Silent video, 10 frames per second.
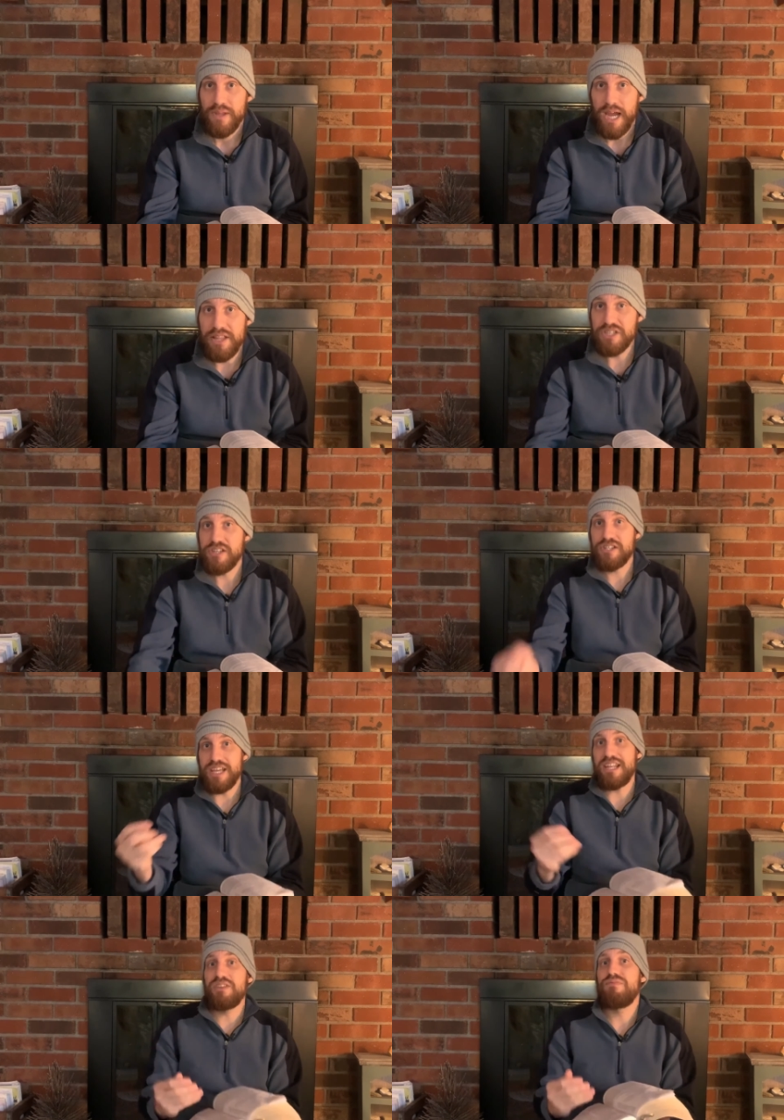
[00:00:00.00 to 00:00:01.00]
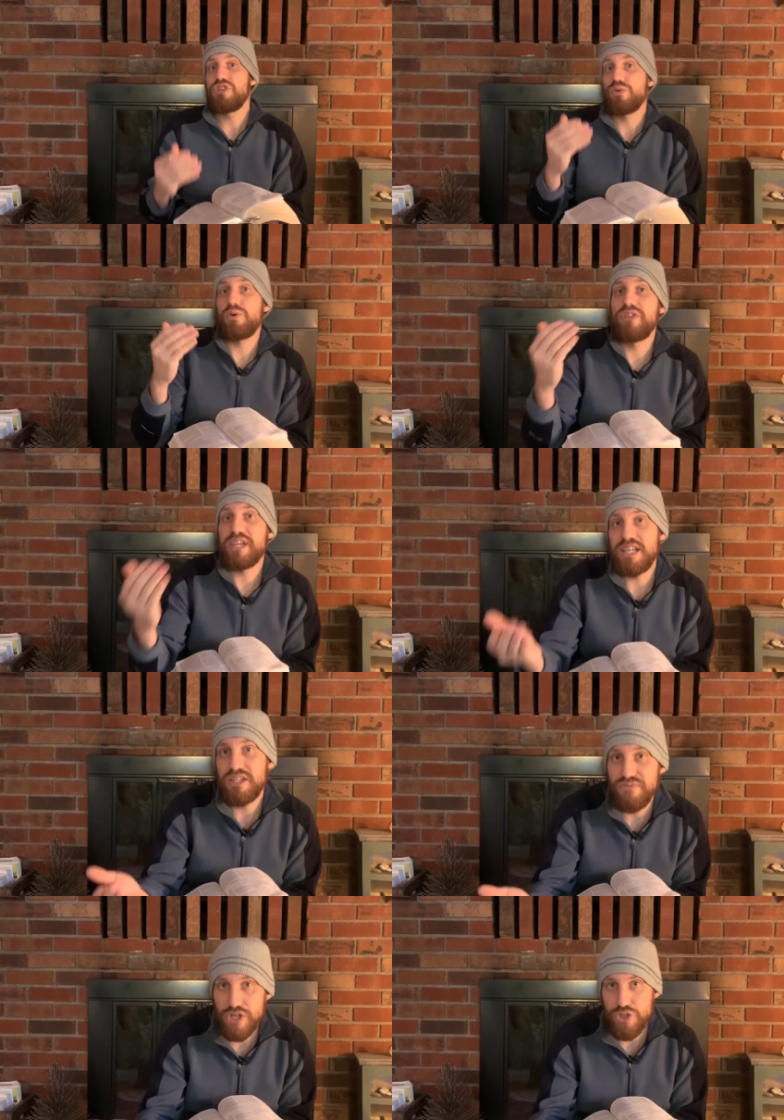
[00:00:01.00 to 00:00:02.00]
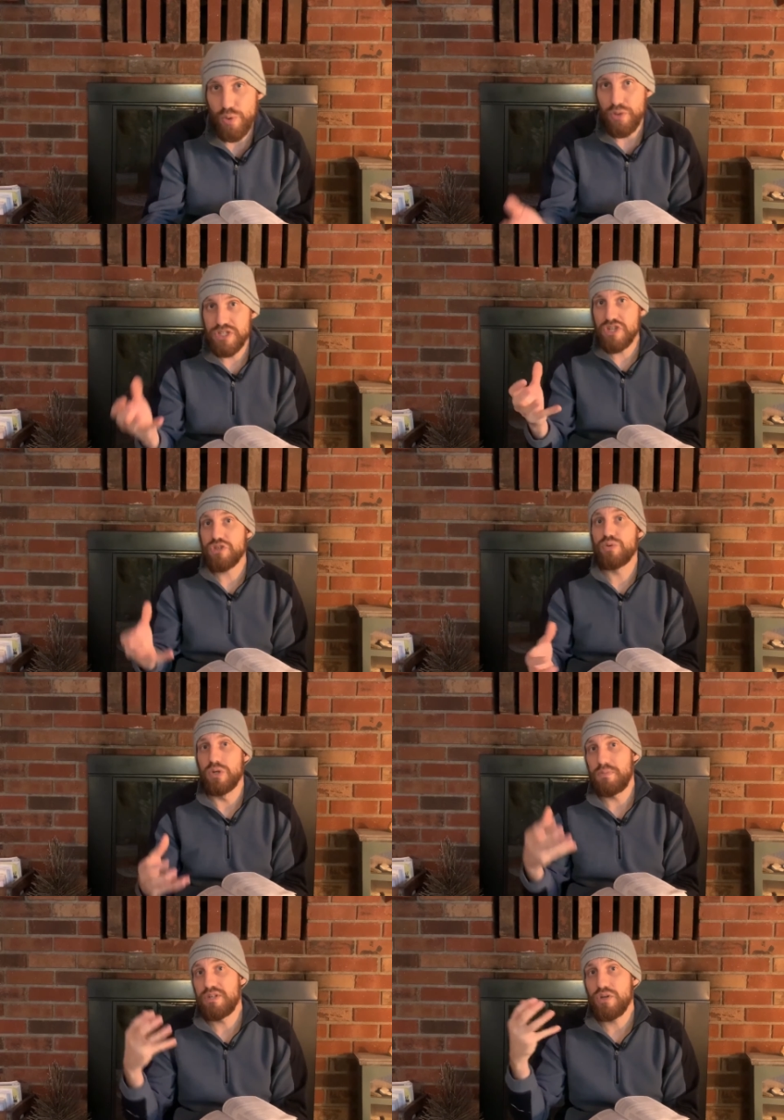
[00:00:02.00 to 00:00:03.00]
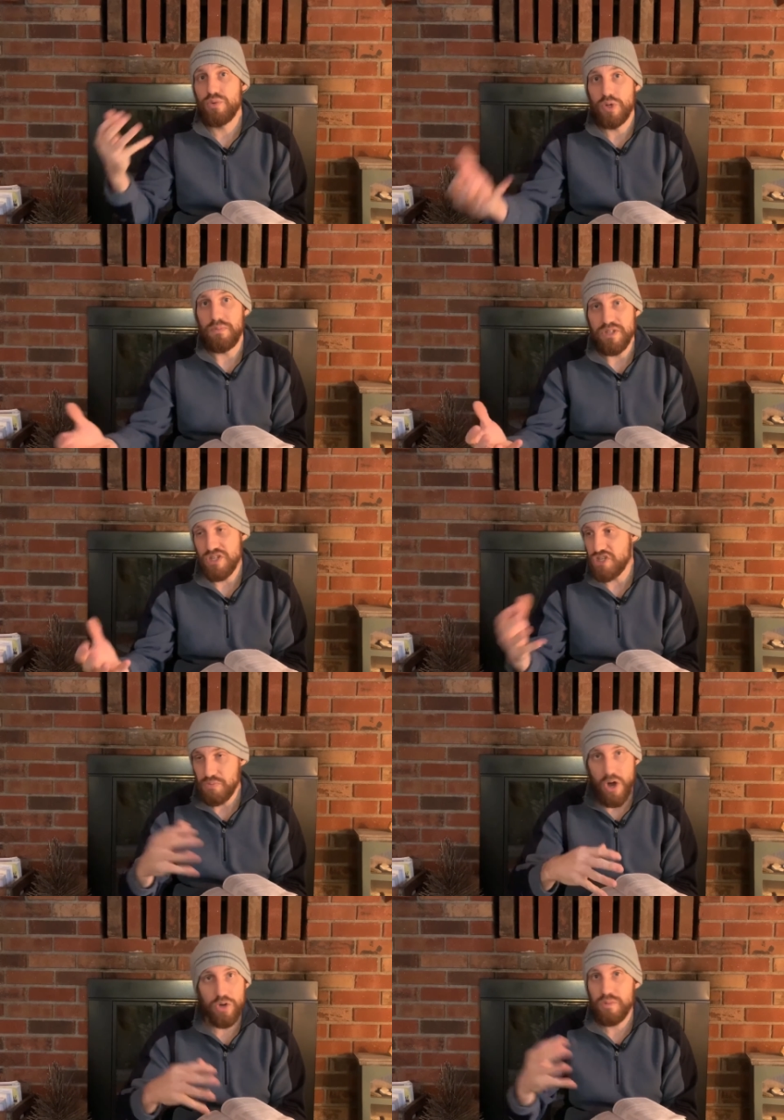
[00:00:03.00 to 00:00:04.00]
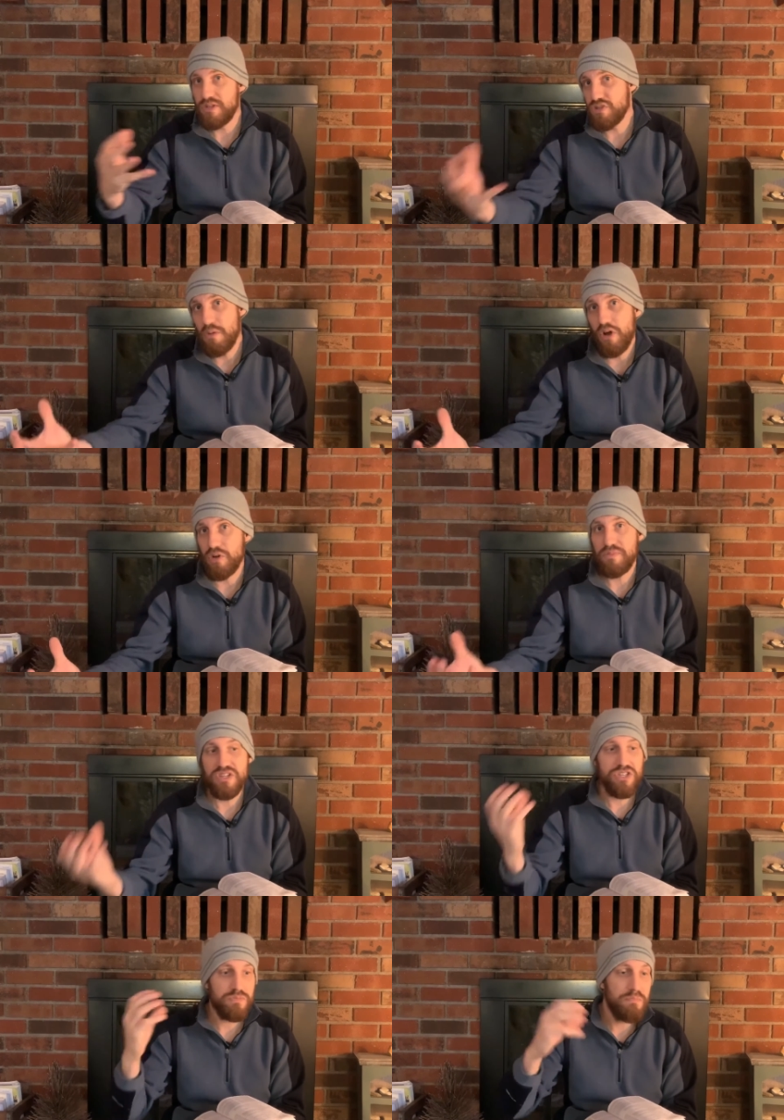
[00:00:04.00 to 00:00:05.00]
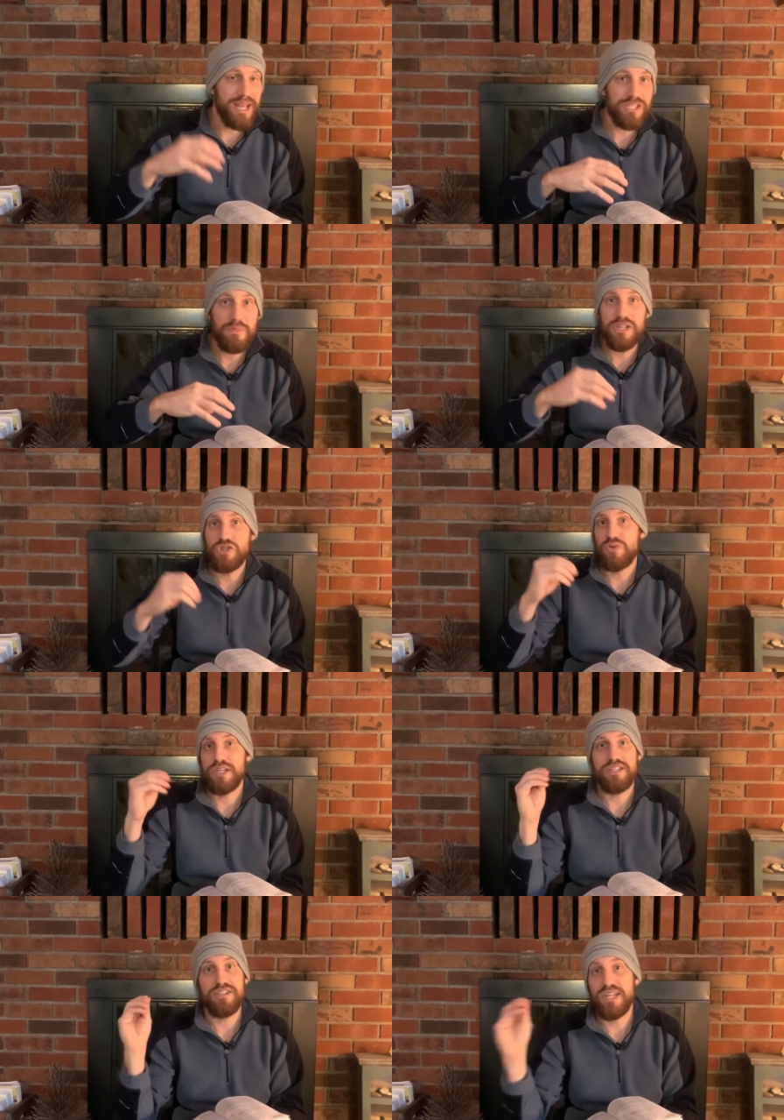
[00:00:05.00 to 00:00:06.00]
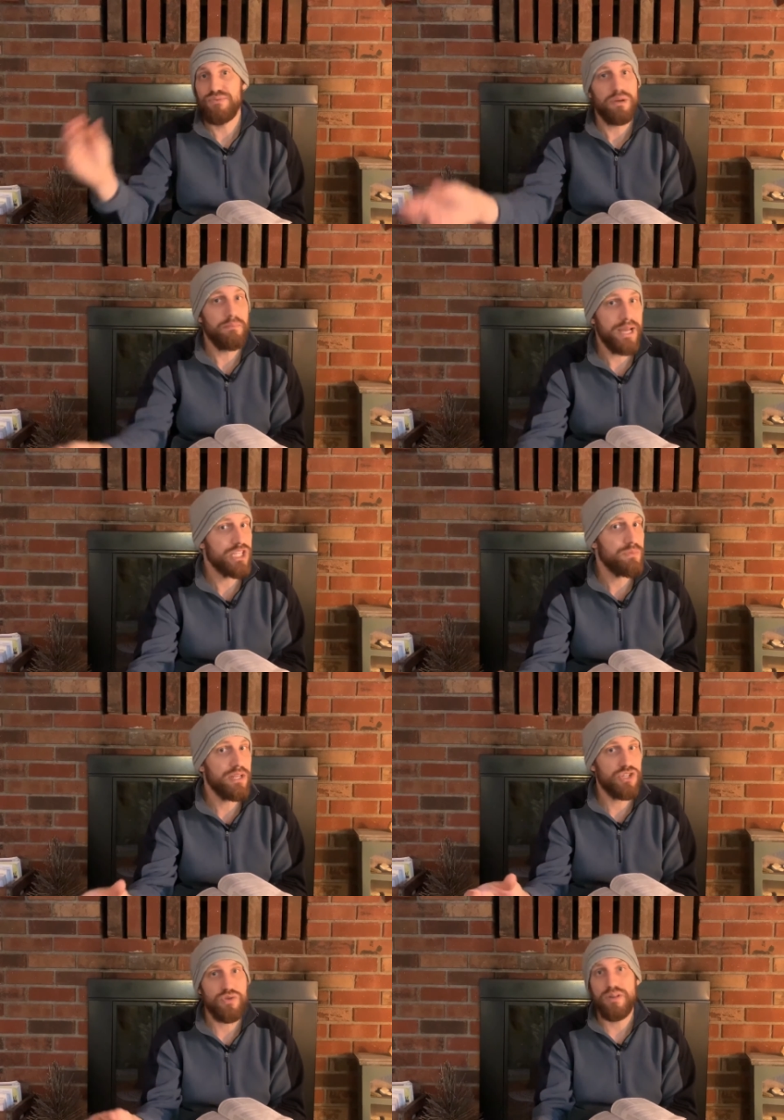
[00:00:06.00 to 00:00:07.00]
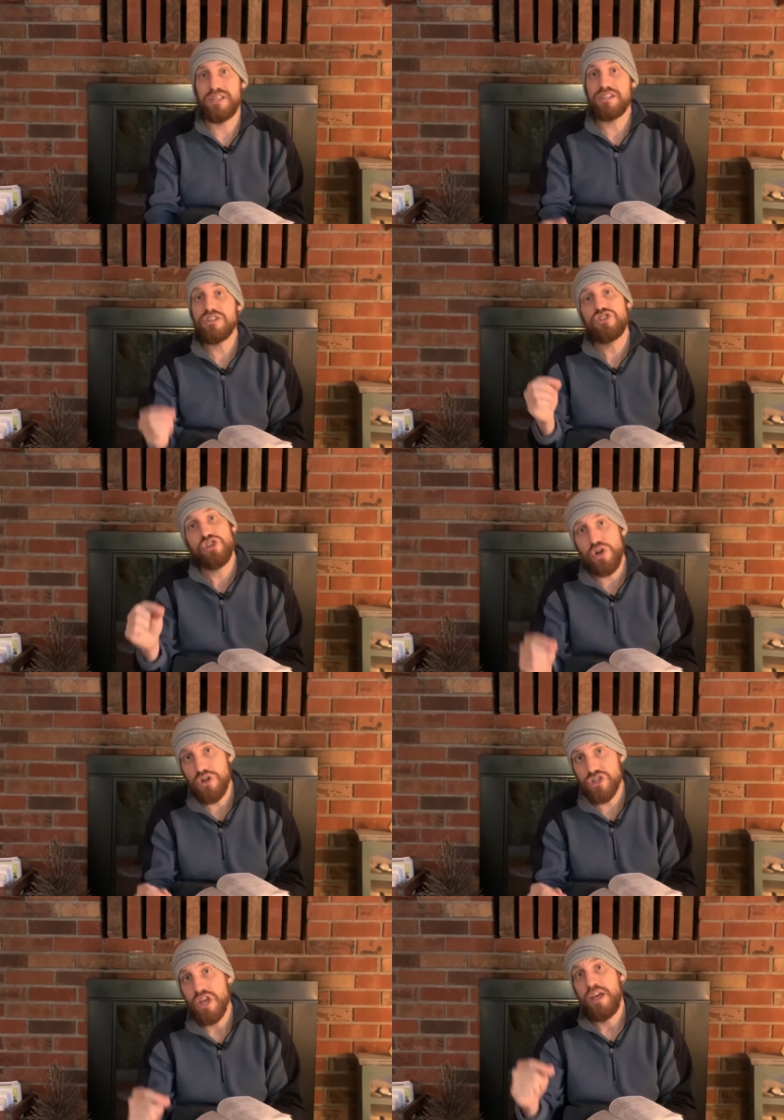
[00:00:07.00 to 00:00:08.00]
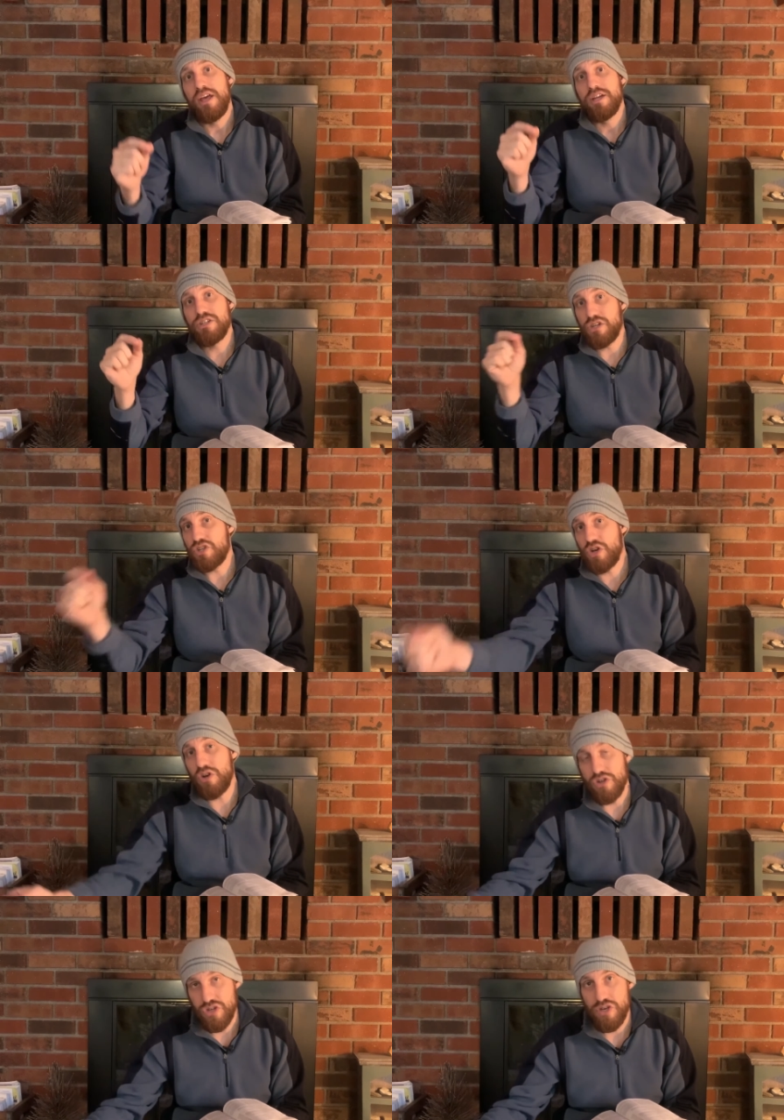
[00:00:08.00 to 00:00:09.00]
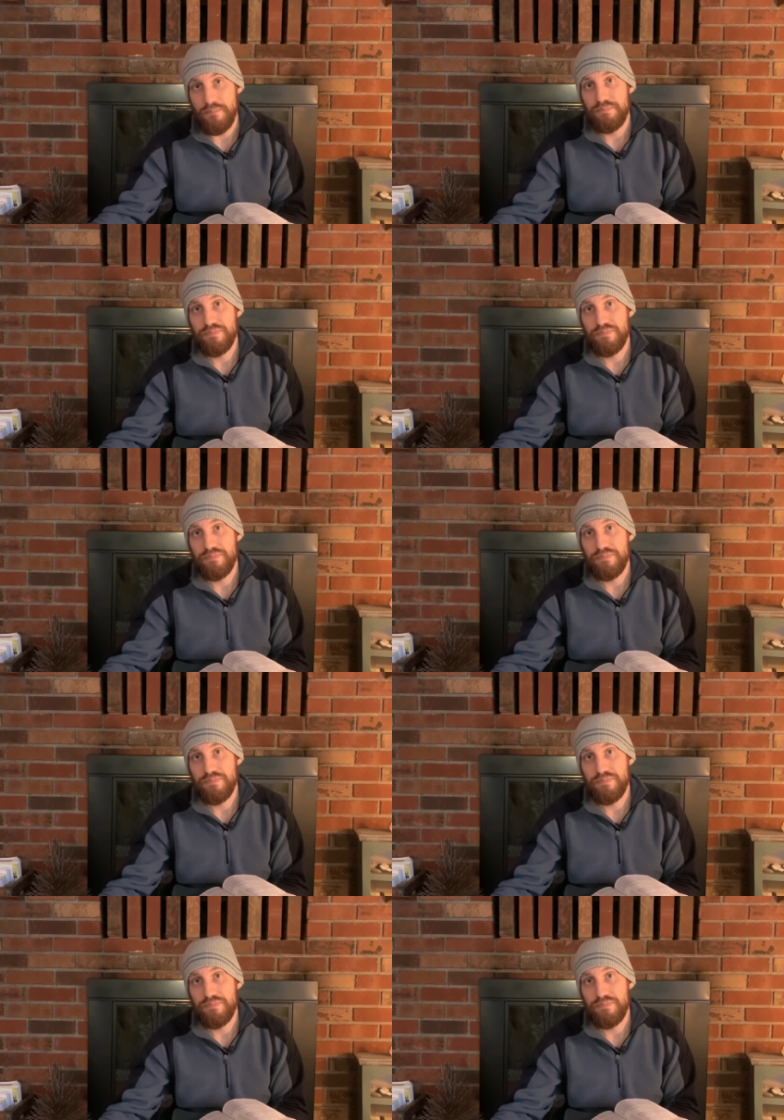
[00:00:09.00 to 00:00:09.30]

And this is individual to individual. This is group to group. This is small group to small group. This is men's ministry to different men's ministry. This is church to church.